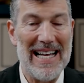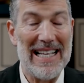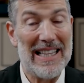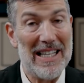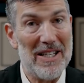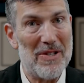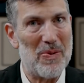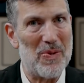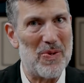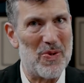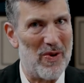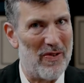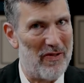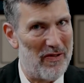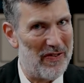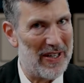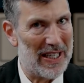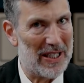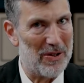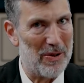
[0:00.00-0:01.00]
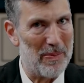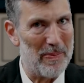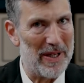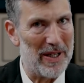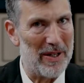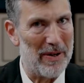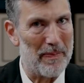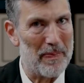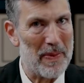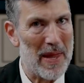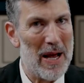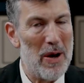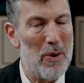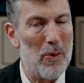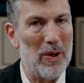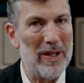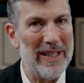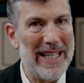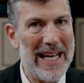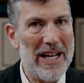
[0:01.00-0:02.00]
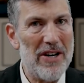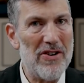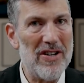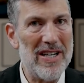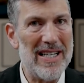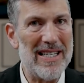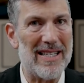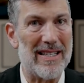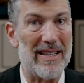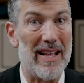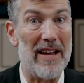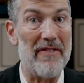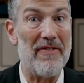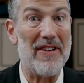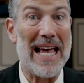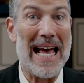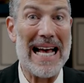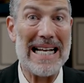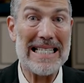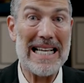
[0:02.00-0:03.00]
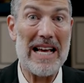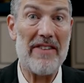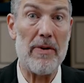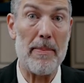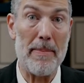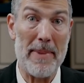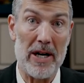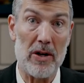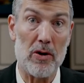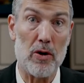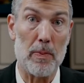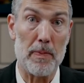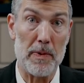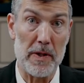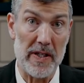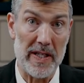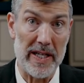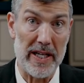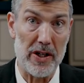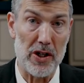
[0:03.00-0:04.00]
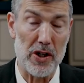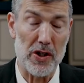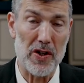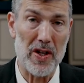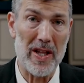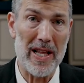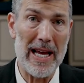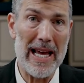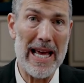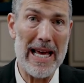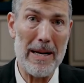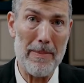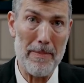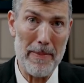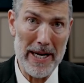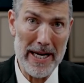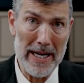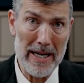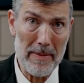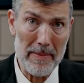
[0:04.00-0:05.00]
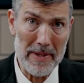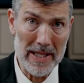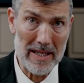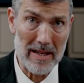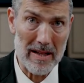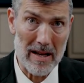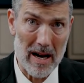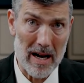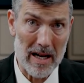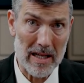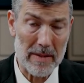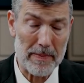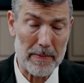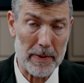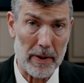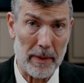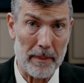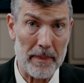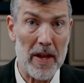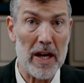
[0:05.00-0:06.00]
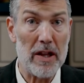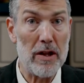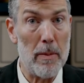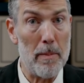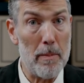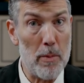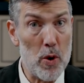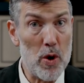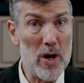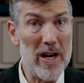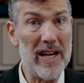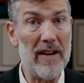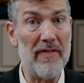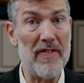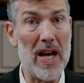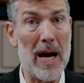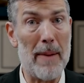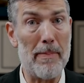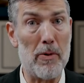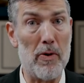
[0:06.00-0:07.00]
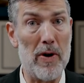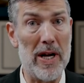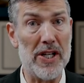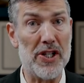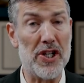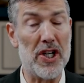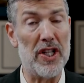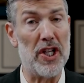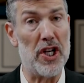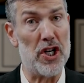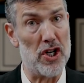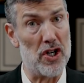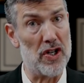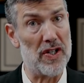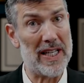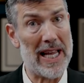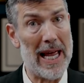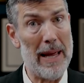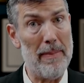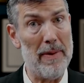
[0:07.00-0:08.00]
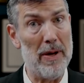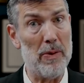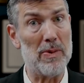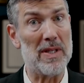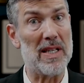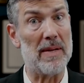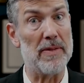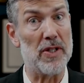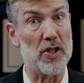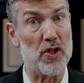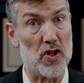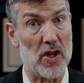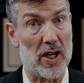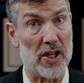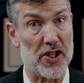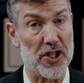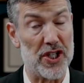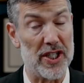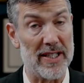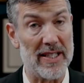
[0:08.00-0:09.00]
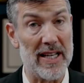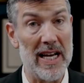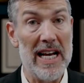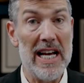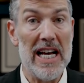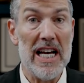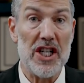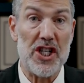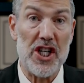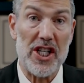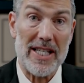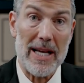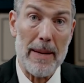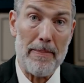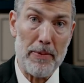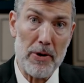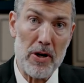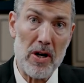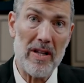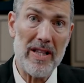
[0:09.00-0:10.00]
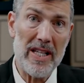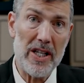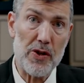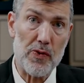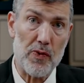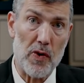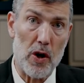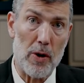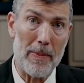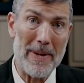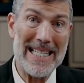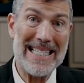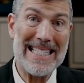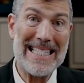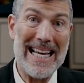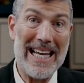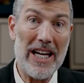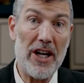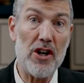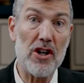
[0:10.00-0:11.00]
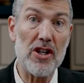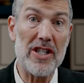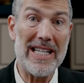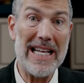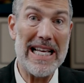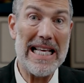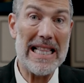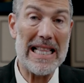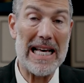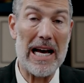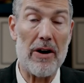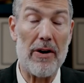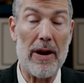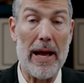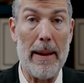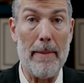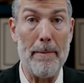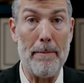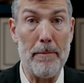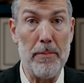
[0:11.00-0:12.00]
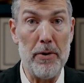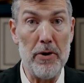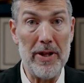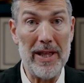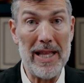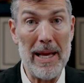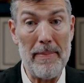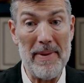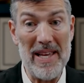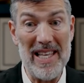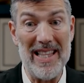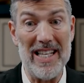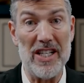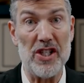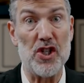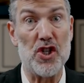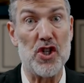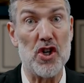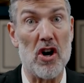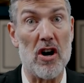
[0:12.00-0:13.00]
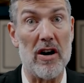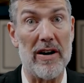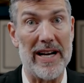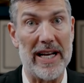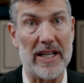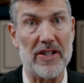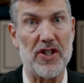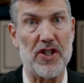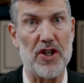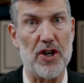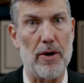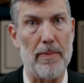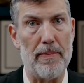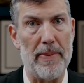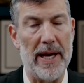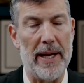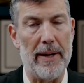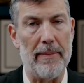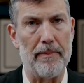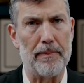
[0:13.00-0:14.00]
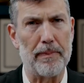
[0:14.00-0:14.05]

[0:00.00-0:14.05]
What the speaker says: This was Rav Avigdor Miller. Well, later in his life, he had to have a medical procedure, so they admitted him into the hospital. The morning of the operation, the nurse came in with some instructions. She said, put on this robe and take your teeth out and put them in this jar next to your bed.